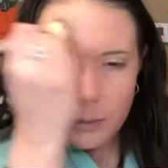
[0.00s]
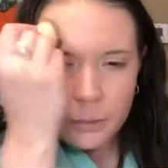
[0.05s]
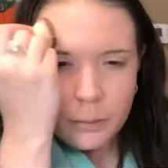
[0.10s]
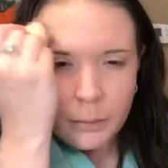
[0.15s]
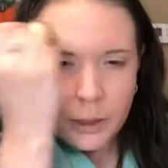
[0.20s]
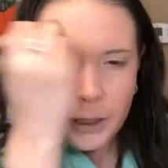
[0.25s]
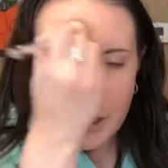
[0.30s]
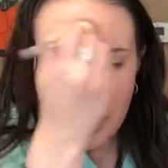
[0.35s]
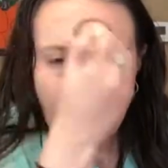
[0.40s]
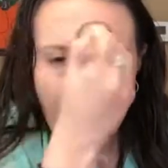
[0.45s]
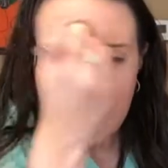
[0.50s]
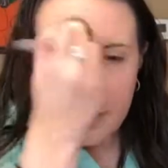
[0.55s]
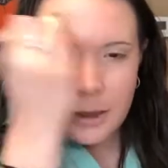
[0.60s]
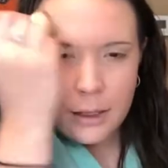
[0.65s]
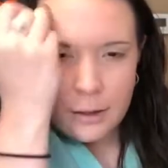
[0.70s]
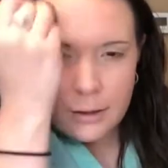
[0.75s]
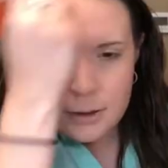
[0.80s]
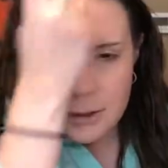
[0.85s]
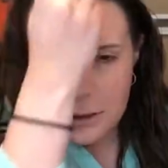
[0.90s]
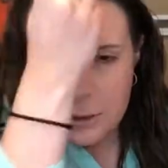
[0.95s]
But I
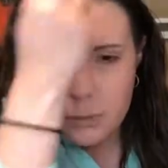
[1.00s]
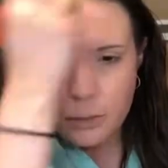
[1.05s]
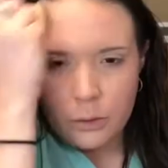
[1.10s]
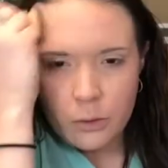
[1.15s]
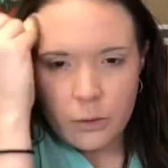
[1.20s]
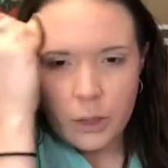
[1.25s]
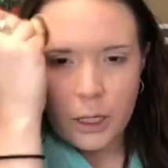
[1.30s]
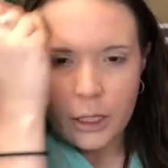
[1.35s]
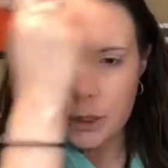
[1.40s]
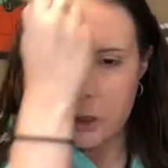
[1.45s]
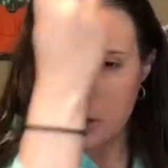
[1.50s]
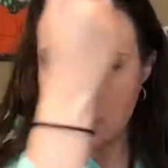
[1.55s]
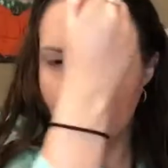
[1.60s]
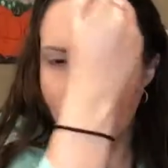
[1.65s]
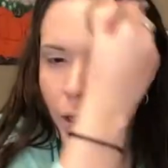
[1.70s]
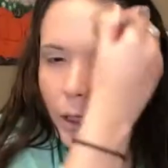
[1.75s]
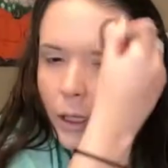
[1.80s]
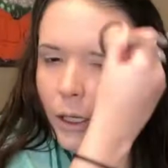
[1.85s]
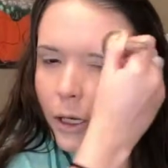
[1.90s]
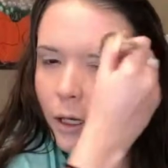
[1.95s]
think this brush
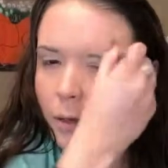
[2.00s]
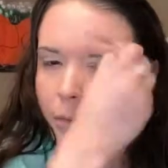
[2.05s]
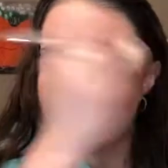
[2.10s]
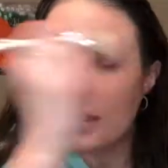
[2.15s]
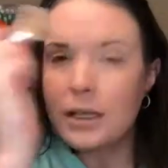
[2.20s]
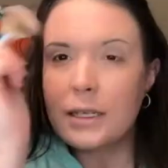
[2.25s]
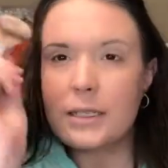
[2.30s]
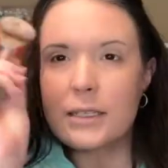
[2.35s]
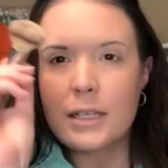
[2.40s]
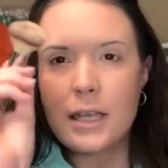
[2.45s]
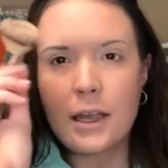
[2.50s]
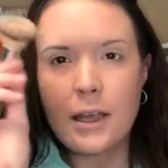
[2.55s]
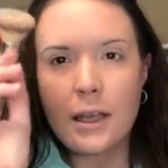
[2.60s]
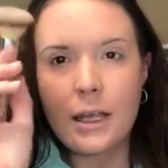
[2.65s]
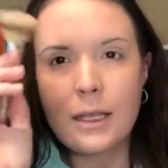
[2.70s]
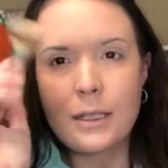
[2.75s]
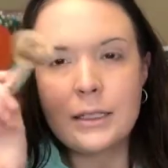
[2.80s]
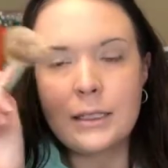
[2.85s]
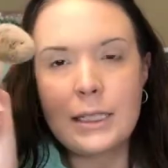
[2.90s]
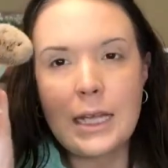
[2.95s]
really helps. It is
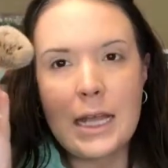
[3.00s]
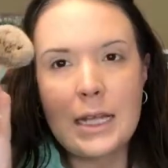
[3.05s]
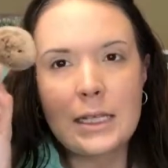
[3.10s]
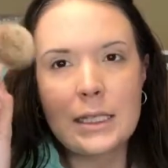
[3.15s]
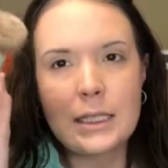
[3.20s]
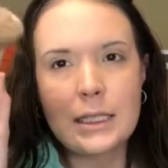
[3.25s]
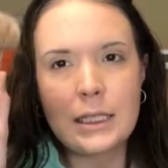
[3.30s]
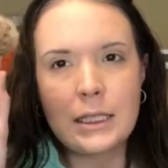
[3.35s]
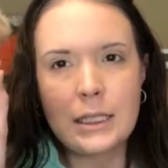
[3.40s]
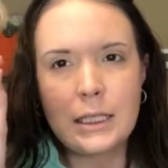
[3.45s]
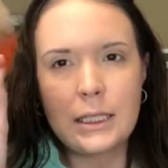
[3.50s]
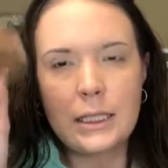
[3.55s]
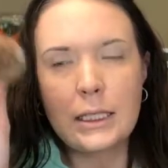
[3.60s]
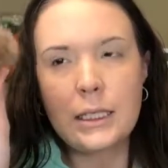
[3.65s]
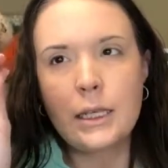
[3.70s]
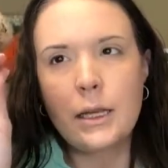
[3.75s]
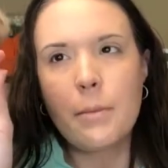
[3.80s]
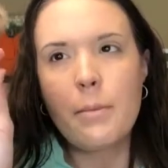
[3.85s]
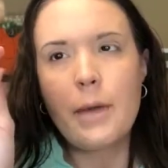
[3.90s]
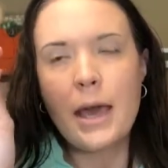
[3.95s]
a
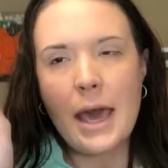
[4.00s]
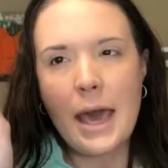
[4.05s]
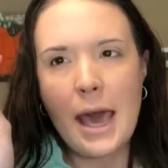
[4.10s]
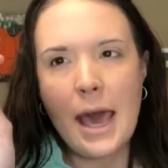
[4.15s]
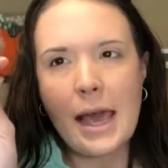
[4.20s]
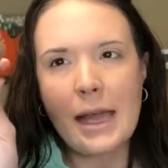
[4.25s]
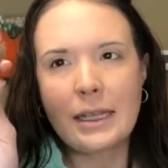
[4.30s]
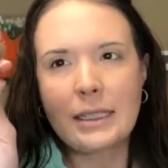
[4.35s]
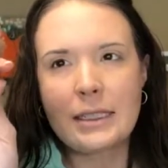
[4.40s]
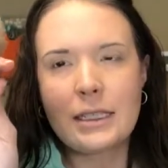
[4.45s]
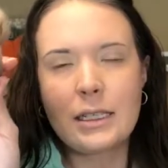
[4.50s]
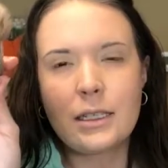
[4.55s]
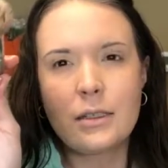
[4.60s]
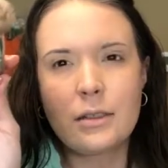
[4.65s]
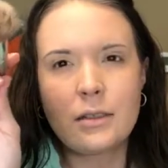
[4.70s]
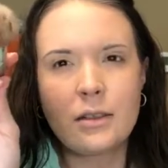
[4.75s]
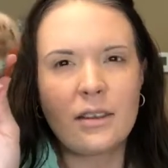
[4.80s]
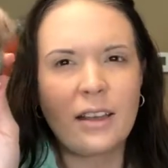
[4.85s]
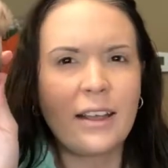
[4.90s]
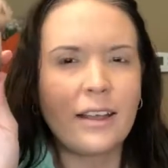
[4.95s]
densely packed,
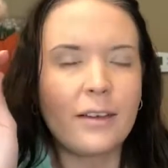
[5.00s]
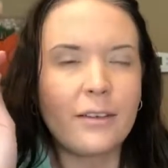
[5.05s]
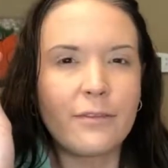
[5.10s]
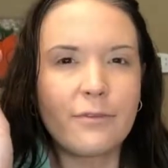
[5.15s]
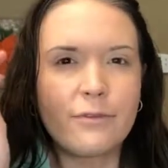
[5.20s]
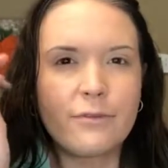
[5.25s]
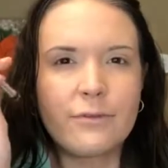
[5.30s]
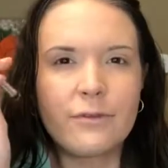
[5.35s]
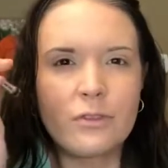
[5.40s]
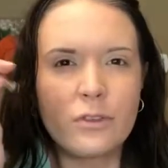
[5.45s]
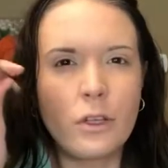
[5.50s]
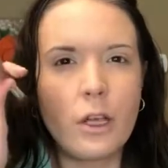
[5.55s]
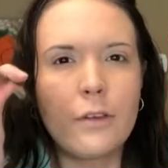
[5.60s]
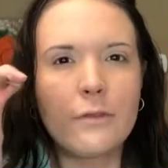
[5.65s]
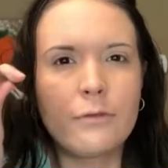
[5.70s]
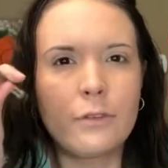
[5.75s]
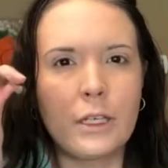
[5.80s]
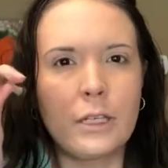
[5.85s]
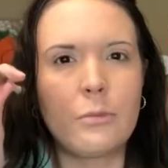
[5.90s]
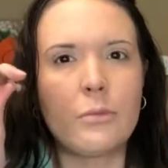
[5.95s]
like
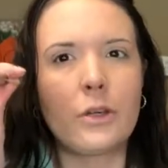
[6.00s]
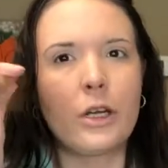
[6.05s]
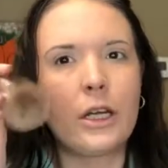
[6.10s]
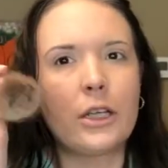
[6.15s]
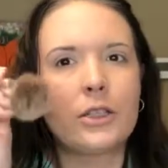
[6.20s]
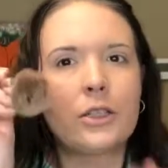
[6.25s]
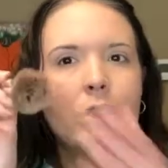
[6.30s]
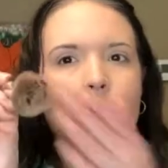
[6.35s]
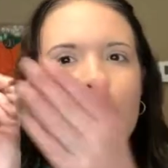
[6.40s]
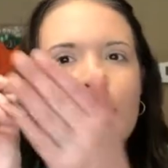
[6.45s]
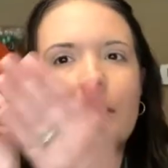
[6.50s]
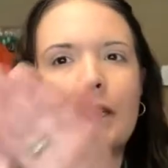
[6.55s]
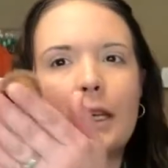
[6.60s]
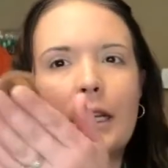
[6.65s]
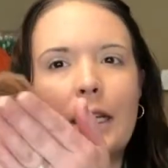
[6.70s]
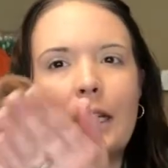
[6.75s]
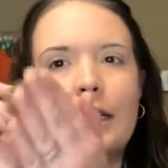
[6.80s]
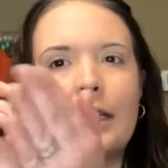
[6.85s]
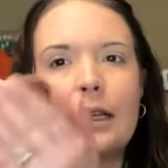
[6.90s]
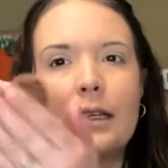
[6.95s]
fluffy brush though. Like
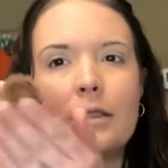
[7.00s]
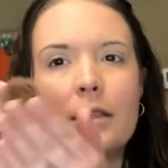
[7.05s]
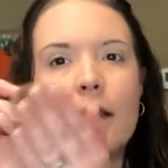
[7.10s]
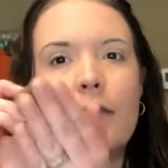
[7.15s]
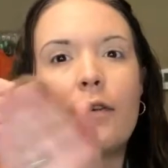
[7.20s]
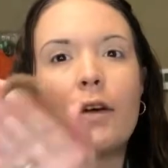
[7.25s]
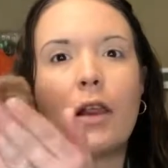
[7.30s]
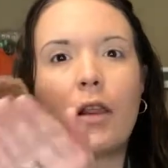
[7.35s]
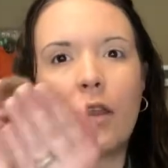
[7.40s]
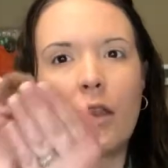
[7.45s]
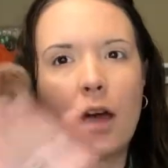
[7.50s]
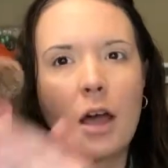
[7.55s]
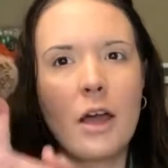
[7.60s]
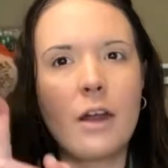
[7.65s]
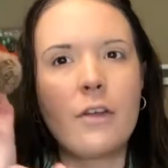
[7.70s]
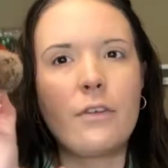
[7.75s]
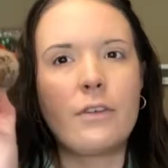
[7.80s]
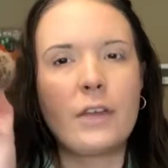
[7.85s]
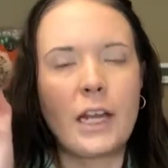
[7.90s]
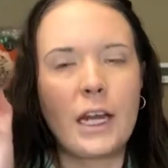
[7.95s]
it does have a
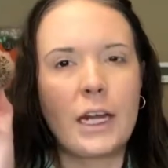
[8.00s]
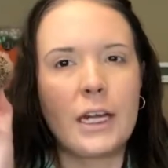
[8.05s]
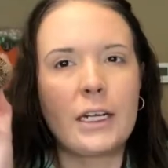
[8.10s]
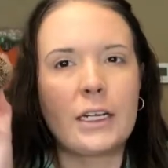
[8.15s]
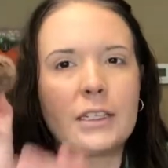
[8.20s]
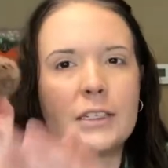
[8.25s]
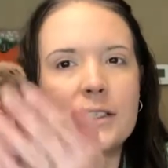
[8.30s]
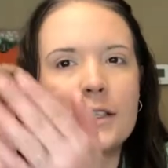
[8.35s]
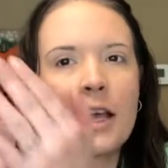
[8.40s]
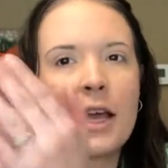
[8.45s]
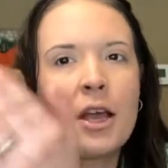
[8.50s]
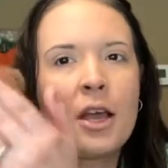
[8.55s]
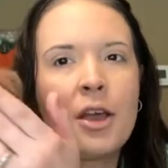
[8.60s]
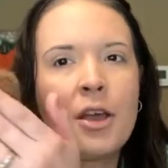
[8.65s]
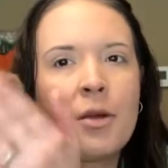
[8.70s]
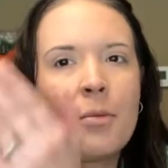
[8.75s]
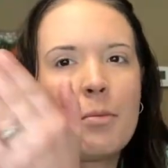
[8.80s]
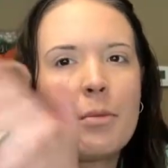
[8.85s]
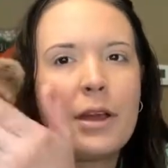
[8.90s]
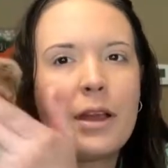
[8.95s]
lot of hairs
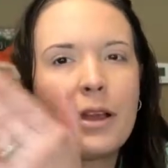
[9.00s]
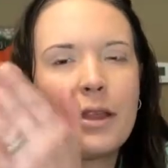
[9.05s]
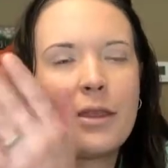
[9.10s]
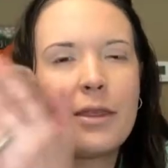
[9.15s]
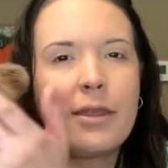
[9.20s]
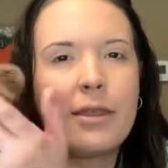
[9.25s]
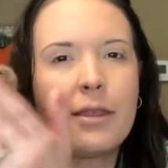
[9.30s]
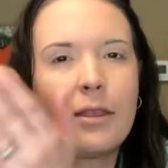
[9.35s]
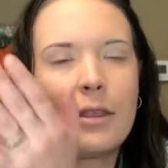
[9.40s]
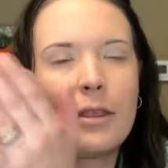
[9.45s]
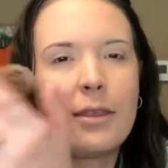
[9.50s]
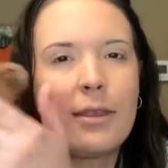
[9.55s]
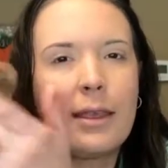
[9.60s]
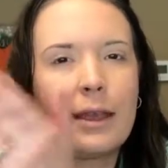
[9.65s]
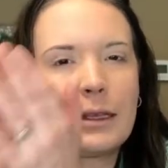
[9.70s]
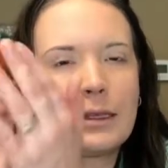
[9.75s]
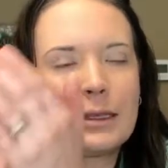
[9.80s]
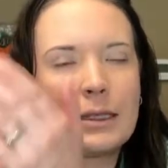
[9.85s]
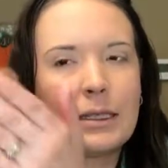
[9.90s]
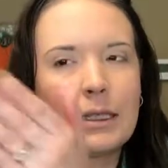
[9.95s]
but
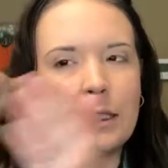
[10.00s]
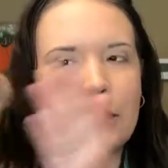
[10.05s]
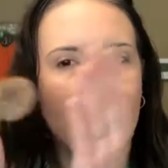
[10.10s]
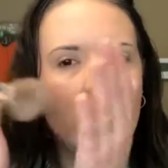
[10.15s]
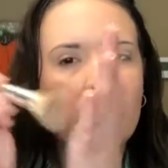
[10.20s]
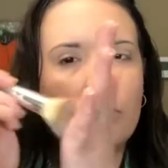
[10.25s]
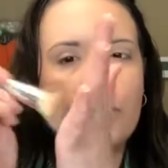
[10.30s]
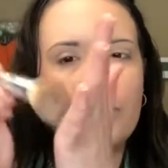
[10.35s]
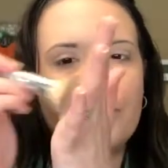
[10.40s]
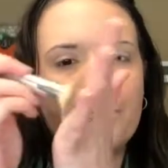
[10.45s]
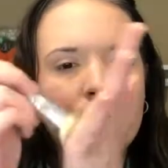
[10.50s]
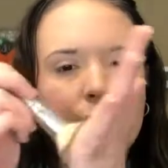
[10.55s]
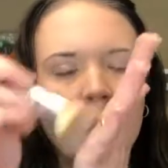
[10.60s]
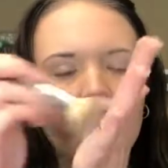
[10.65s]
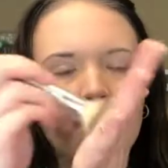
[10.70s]
they still